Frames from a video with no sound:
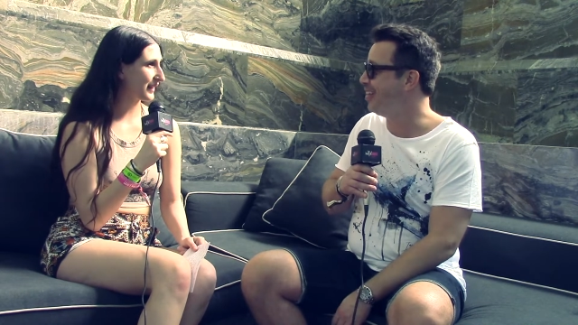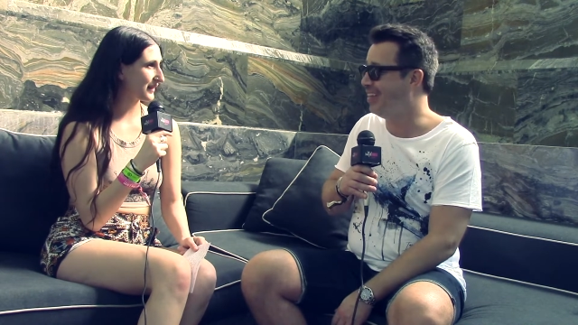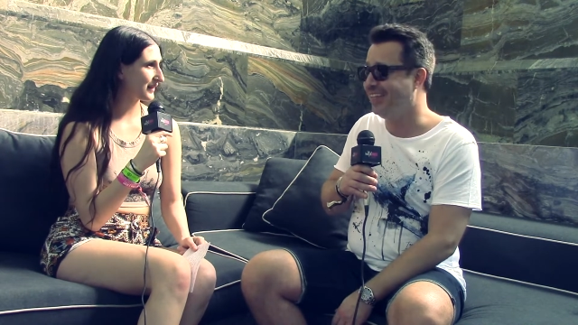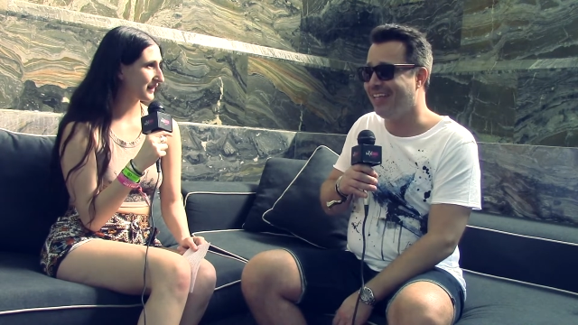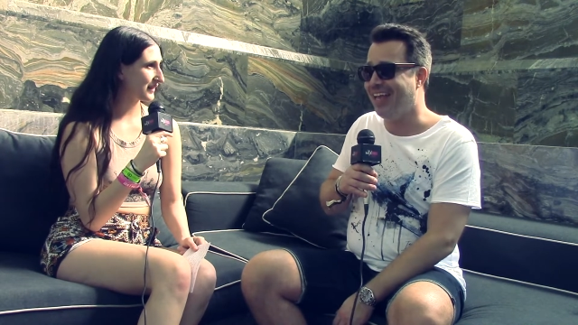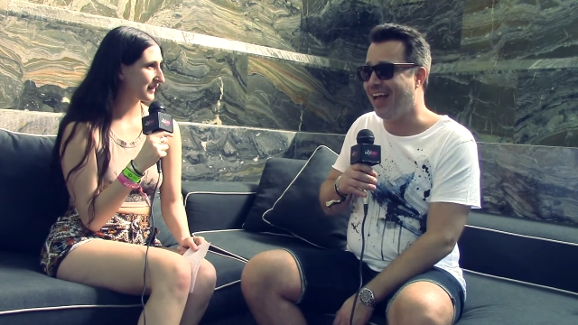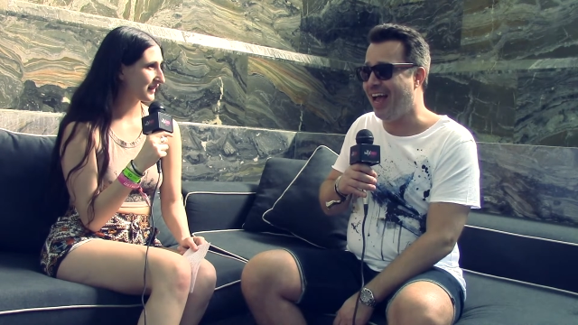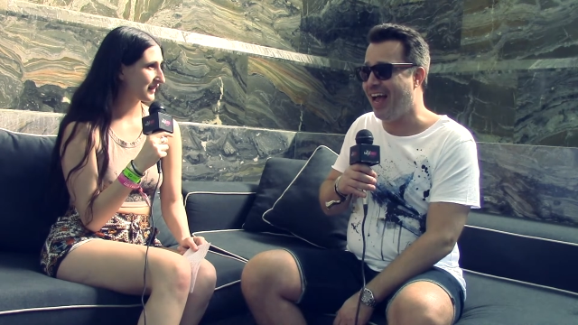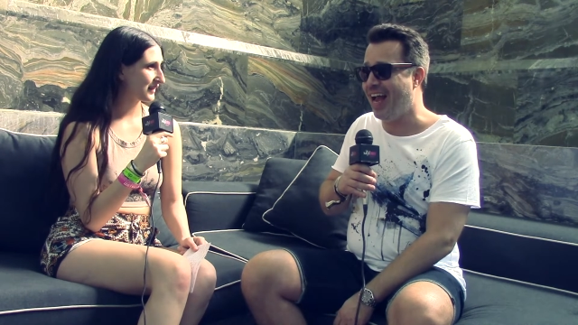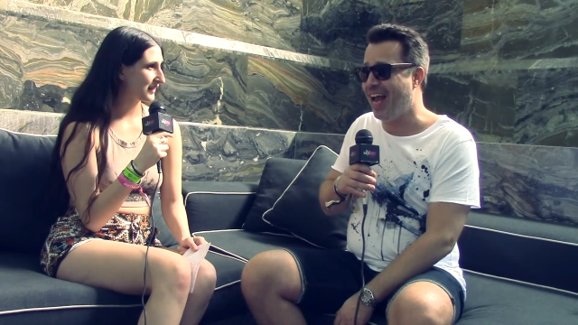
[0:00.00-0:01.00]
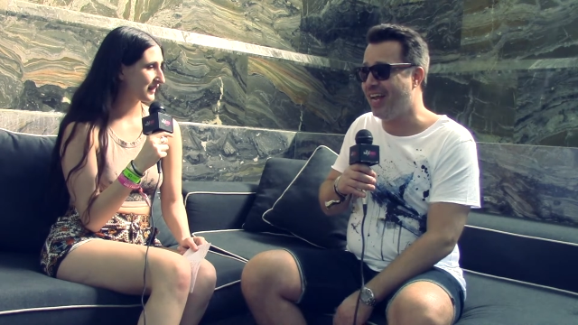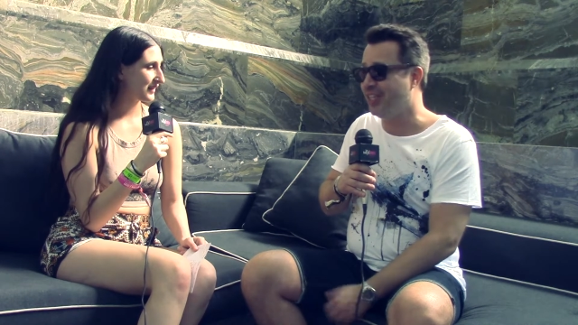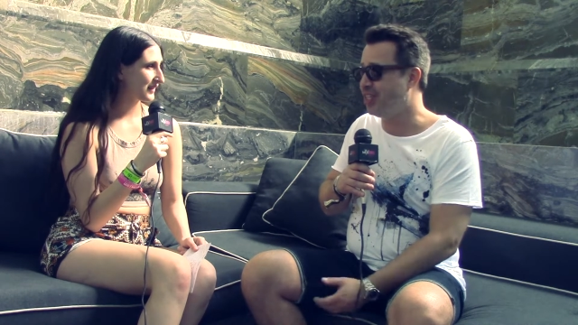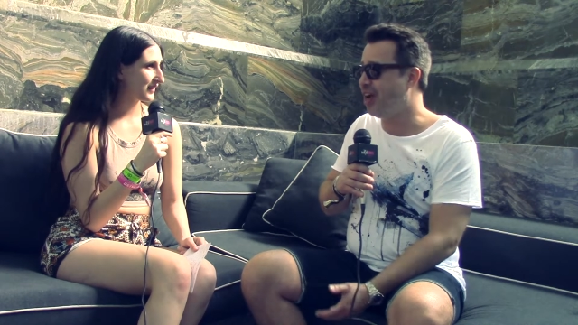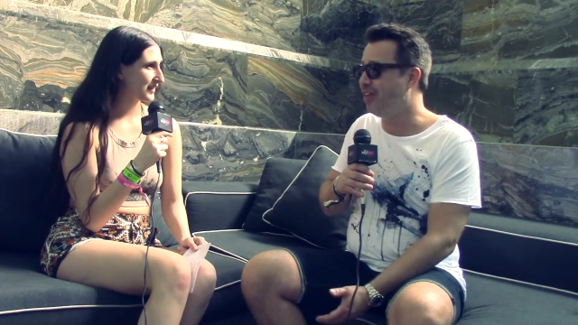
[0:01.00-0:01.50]
Speaker 1: Uh, I, I,
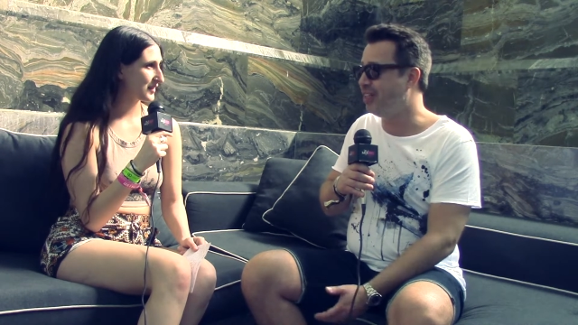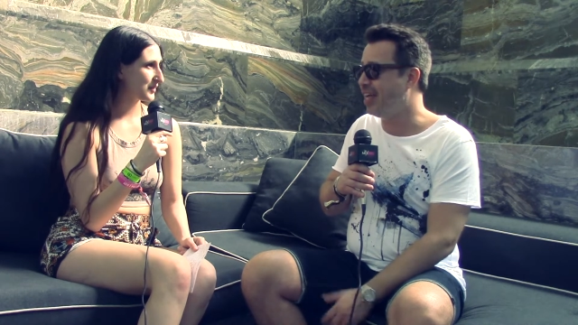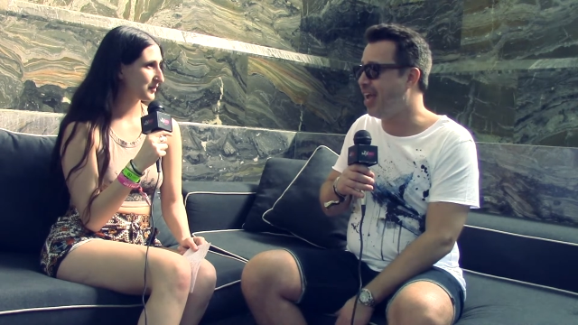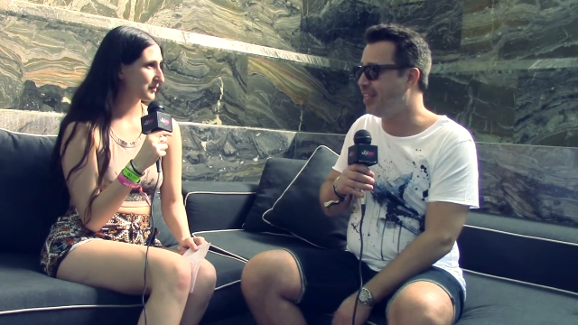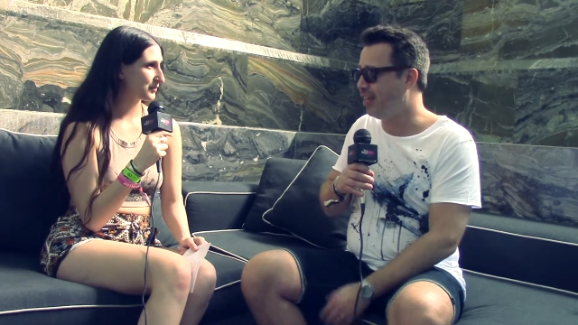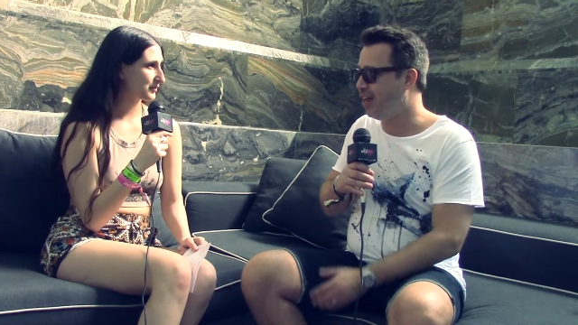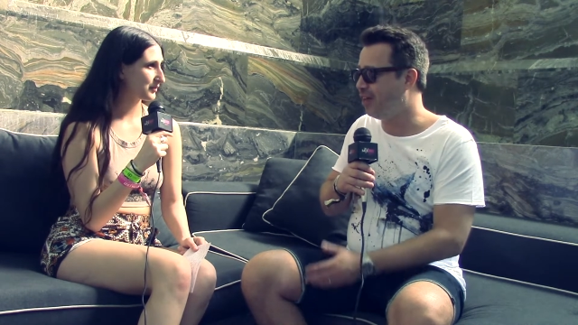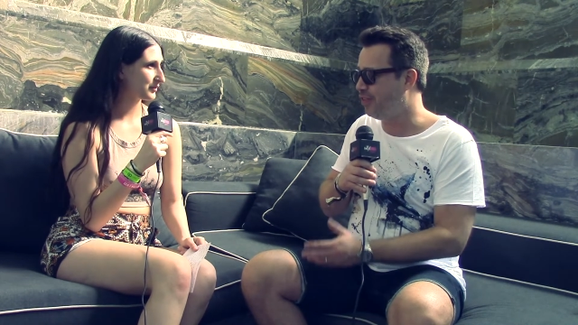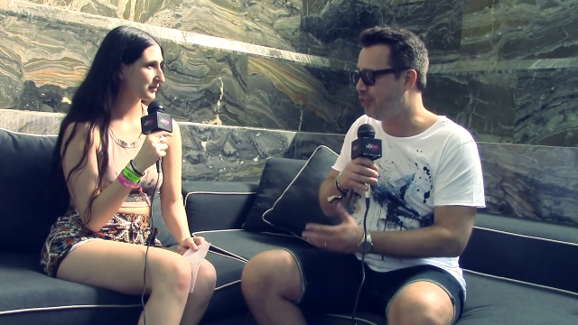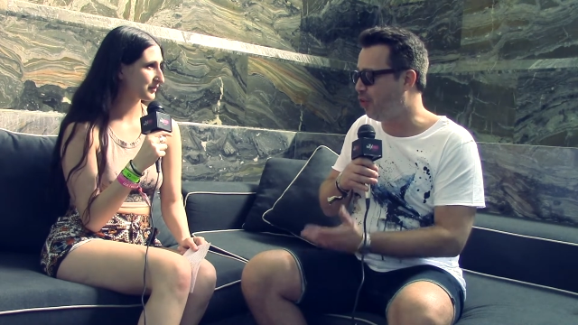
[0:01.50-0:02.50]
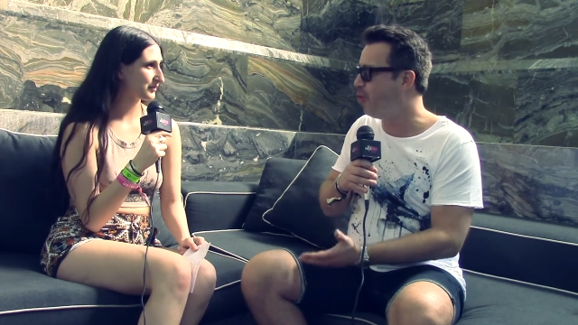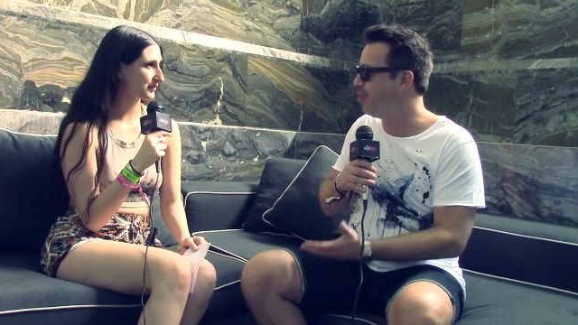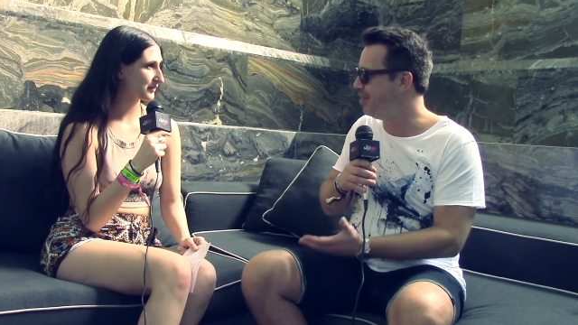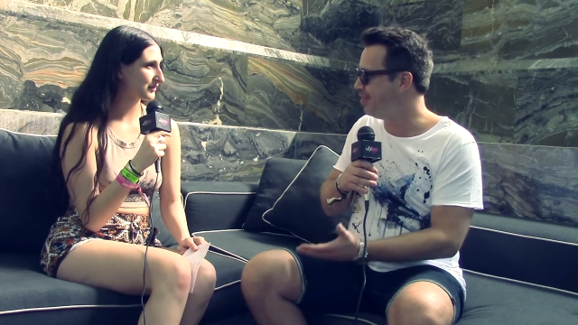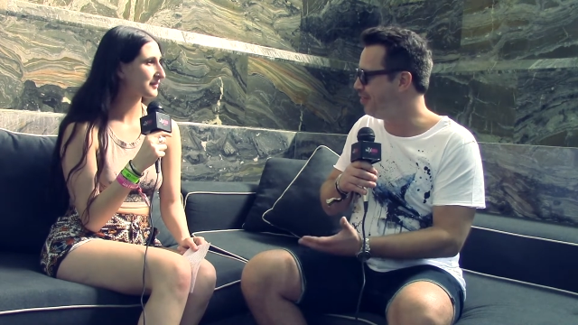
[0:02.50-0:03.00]
discovered I had a lot of
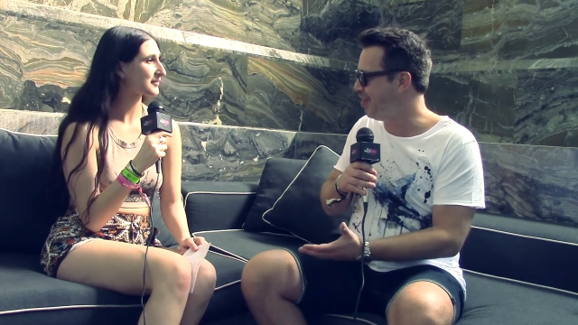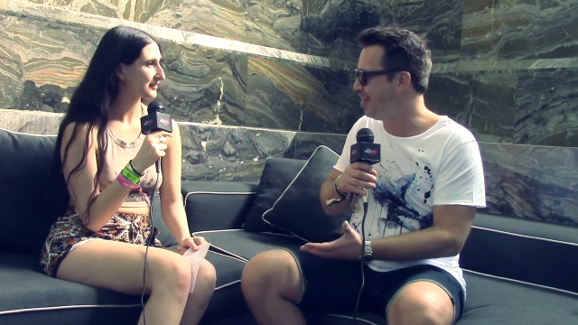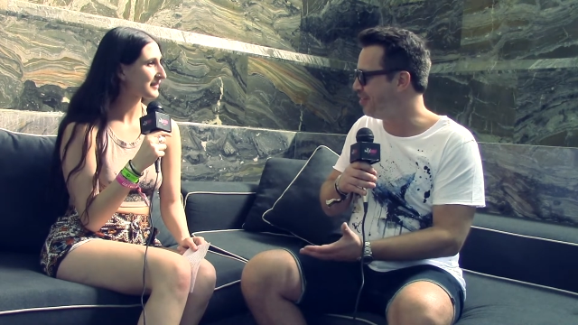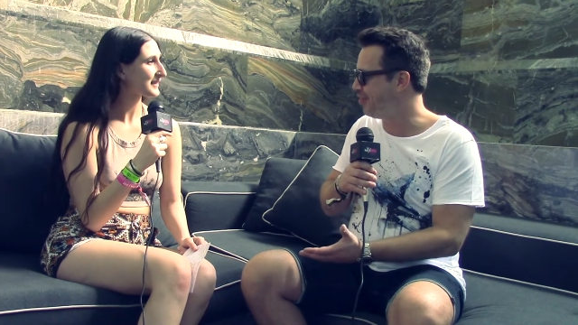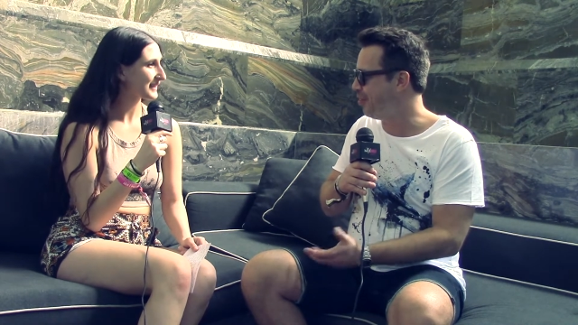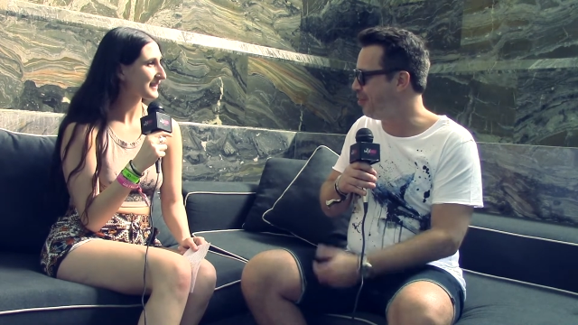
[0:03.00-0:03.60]
dormant fans from,